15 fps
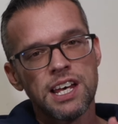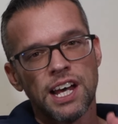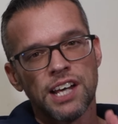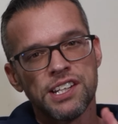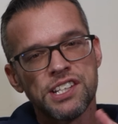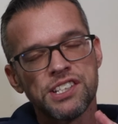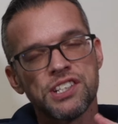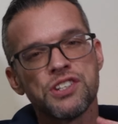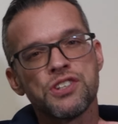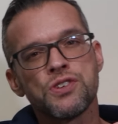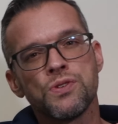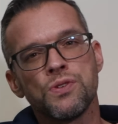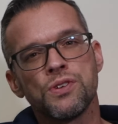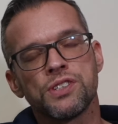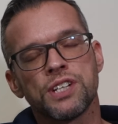And this
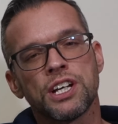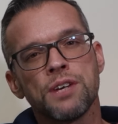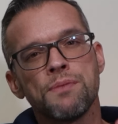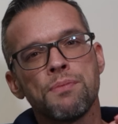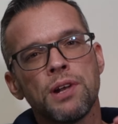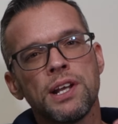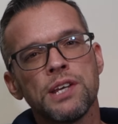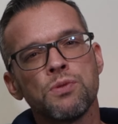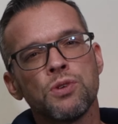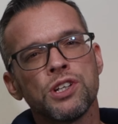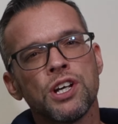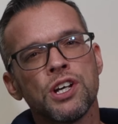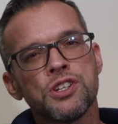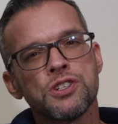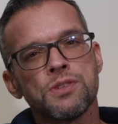ensures a complete
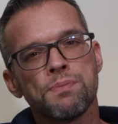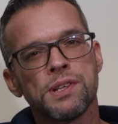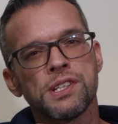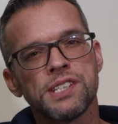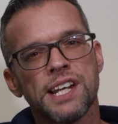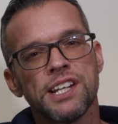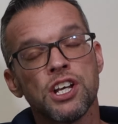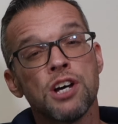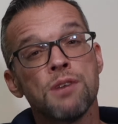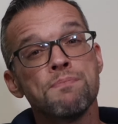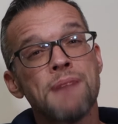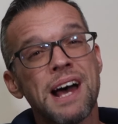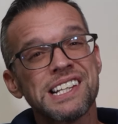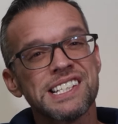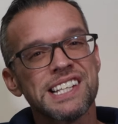100%
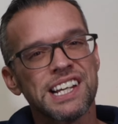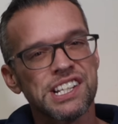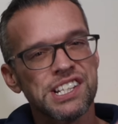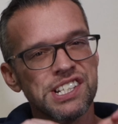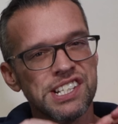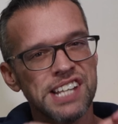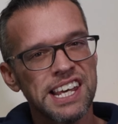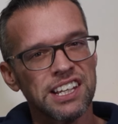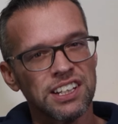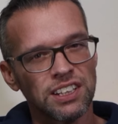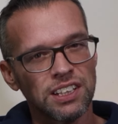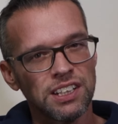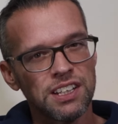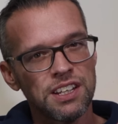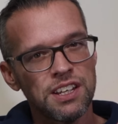hermetic
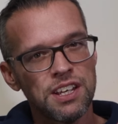seal